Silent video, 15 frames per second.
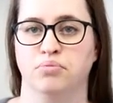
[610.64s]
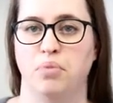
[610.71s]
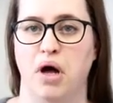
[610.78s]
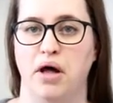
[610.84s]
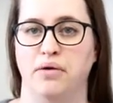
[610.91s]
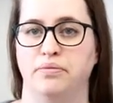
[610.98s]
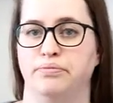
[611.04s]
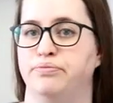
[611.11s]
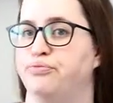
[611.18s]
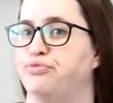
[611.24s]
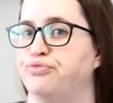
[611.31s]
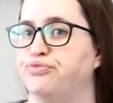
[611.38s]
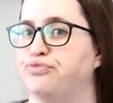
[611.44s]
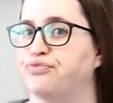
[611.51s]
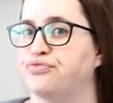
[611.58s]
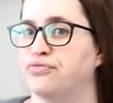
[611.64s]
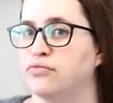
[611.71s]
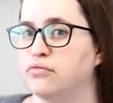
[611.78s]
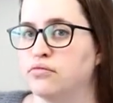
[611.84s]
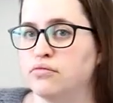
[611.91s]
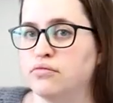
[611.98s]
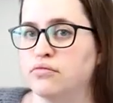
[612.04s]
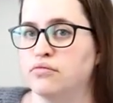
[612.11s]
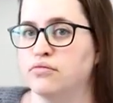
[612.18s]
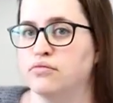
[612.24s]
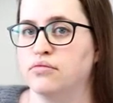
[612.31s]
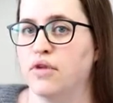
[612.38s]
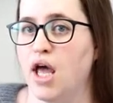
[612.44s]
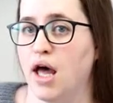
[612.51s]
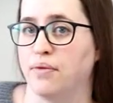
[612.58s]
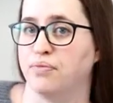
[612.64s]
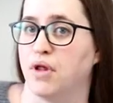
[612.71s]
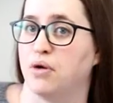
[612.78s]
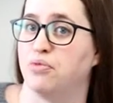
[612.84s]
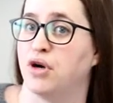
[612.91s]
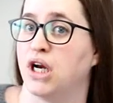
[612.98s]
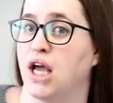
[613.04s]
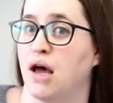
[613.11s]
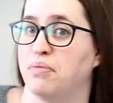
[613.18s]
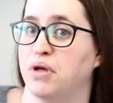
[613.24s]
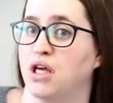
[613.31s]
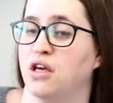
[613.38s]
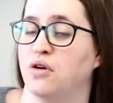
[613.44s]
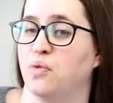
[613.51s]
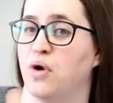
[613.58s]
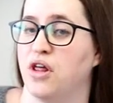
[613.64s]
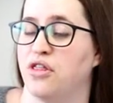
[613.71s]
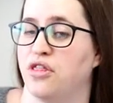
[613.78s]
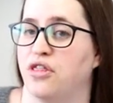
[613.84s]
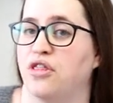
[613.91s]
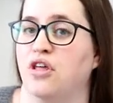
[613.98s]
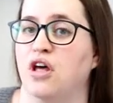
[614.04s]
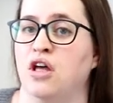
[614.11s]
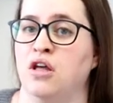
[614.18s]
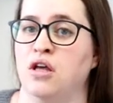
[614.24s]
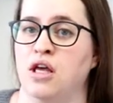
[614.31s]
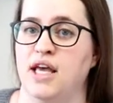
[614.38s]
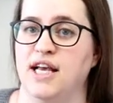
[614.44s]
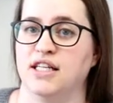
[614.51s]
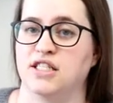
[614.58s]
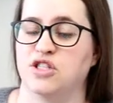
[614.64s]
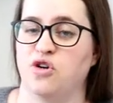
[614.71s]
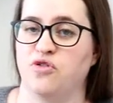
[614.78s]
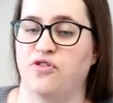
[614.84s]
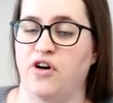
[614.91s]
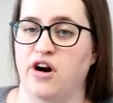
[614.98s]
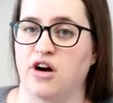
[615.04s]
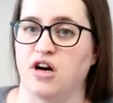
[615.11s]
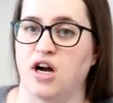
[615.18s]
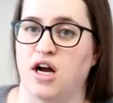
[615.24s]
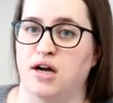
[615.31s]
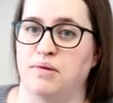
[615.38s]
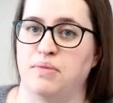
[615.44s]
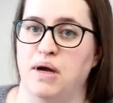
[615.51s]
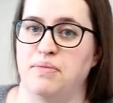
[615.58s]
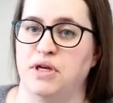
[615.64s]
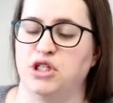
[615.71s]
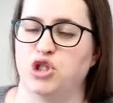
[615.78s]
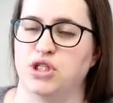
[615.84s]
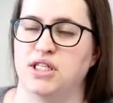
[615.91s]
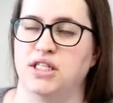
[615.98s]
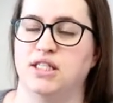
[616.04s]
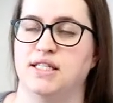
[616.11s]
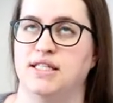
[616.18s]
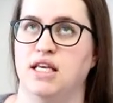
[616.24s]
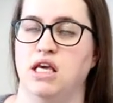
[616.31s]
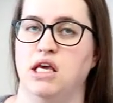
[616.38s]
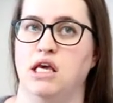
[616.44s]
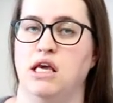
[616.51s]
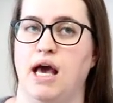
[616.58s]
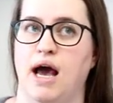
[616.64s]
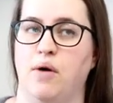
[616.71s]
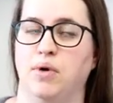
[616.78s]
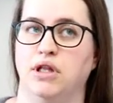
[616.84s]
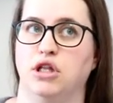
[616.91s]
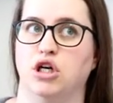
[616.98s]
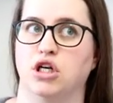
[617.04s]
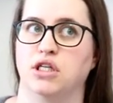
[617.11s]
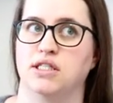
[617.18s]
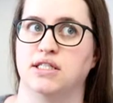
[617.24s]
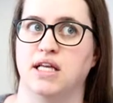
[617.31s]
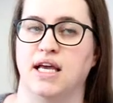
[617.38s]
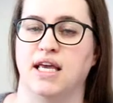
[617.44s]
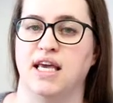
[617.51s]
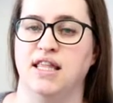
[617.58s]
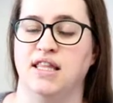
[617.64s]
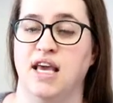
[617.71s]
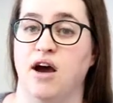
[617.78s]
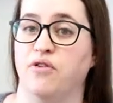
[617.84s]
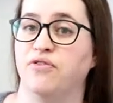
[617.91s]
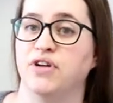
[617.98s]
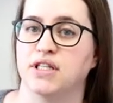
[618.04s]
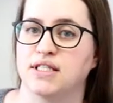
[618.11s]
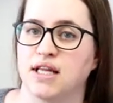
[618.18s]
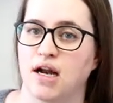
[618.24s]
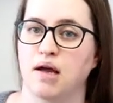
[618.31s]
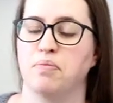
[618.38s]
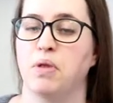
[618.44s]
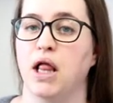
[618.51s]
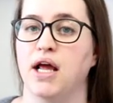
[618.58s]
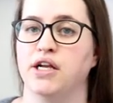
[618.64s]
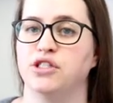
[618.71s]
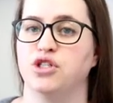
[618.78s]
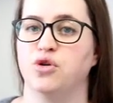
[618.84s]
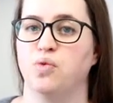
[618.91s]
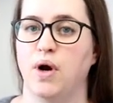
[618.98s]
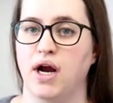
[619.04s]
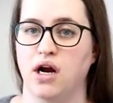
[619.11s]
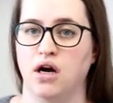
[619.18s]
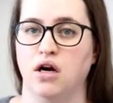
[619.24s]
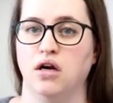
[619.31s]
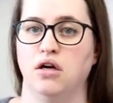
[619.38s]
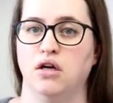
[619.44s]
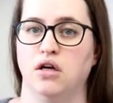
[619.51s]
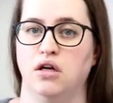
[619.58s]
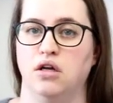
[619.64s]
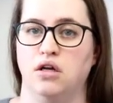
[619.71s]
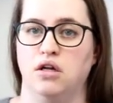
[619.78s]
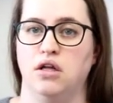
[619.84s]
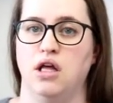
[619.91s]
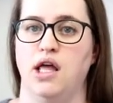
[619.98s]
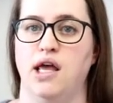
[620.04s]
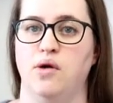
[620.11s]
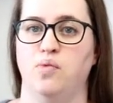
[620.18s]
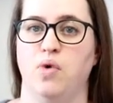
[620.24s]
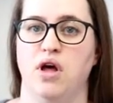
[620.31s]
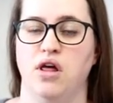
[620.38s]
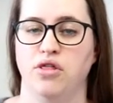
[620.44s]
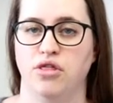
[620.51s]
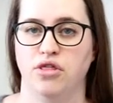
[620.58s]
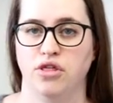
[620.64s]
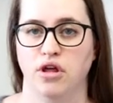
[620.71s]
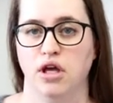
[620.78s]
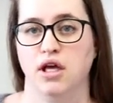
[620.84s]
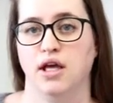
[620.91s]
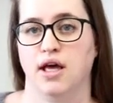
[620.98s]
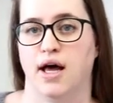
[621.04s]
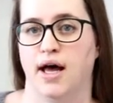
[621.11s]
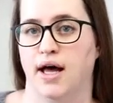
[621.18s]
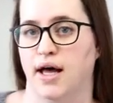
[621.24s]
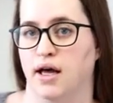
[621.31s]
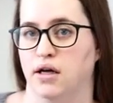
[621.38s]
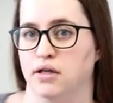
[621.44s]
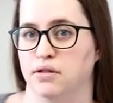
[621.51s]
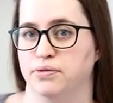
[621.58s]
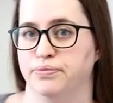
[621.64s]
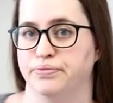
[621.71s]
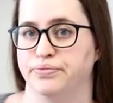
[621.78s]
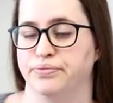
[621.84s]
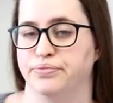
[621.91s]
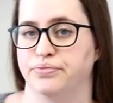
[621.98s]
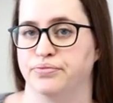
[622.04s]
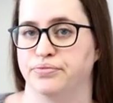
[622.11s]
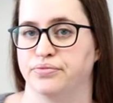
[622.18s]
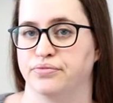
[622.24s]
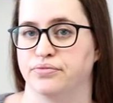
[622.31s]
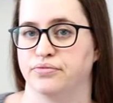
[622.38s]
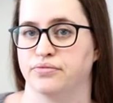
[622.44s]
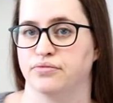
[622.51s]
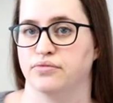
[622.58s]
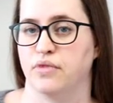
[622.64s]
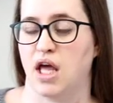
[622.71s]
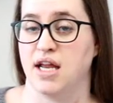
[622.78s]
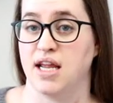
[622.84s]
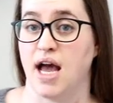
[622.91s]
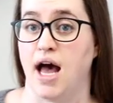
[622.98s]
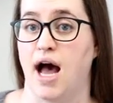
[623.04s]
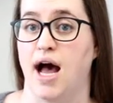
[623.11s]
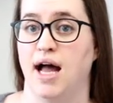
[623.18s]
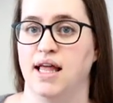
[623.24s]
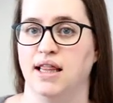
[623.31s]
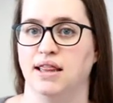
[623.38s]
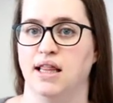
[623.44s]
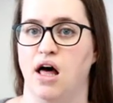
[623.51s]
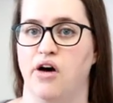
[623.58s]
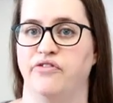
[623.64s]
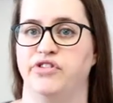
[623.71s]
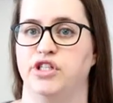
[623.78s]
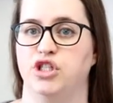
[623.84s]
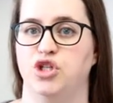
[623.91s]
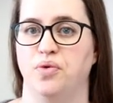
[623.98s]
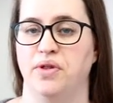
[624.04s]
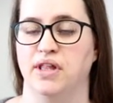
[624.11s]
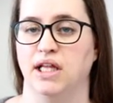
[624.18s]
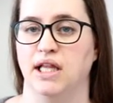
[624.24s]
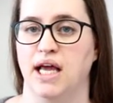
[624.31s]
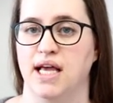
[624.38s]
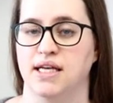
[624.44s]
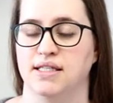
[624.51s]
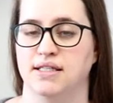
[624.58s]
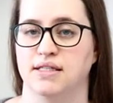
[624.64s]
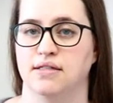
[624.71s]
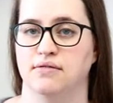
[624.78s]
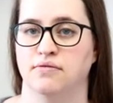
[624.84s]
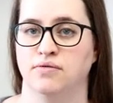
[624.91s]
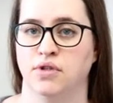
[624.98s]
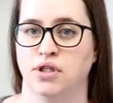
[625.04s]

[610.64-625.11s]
But yeah, I'm pretty happy with it so far. I'm interested to see how it looks like in the outfits that I plan to wear it with. And yeah, I loved doing the lace.